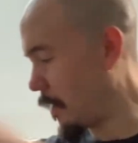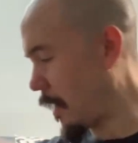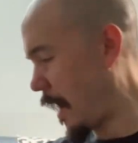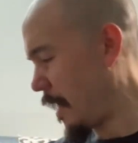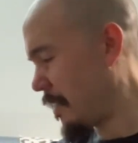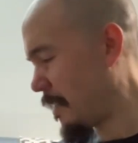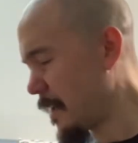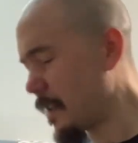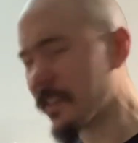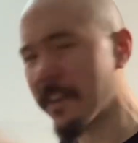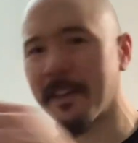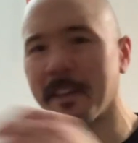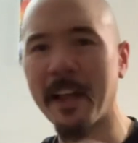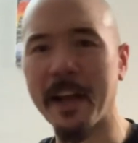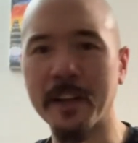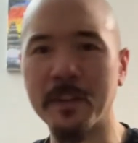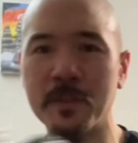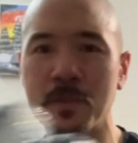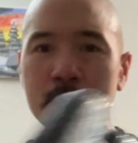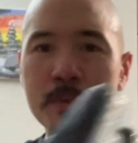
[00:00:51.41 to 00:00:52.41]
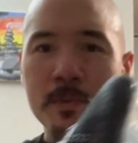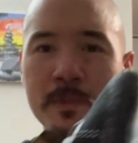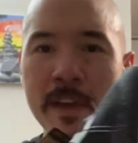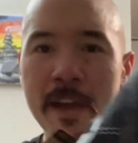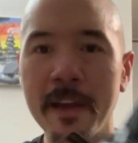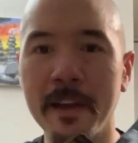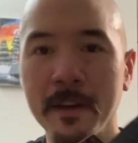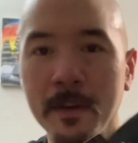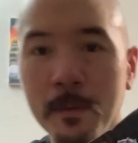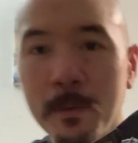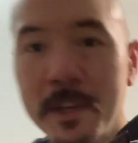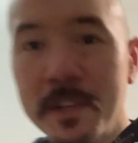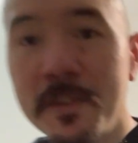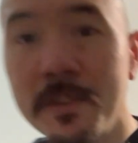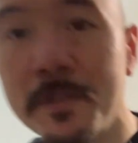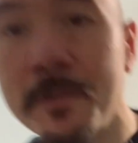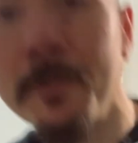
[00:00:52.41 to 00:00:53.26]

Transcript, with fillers: I think they're like $210, which is